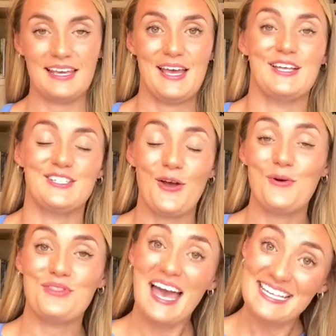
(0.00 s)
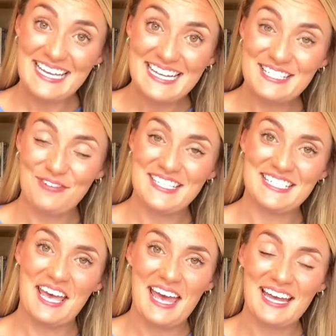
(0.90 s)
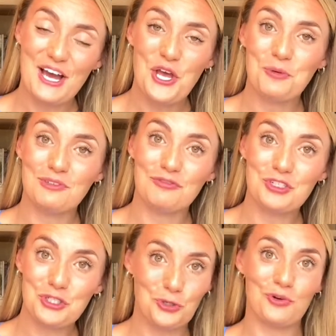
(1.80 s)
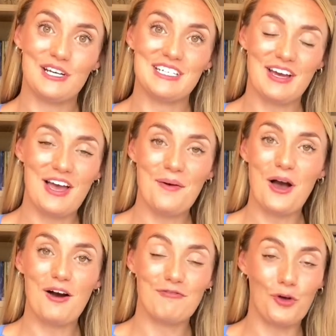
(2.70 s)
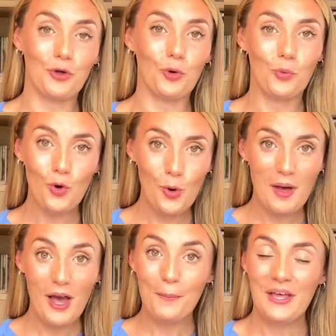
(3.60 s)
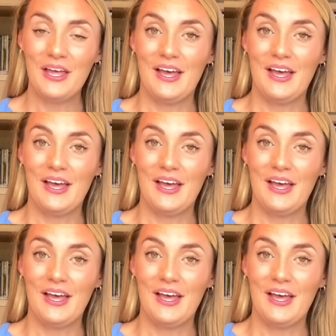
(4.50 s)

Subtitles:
So that is it for today. I hope you've enjoyed our vocal warm-up.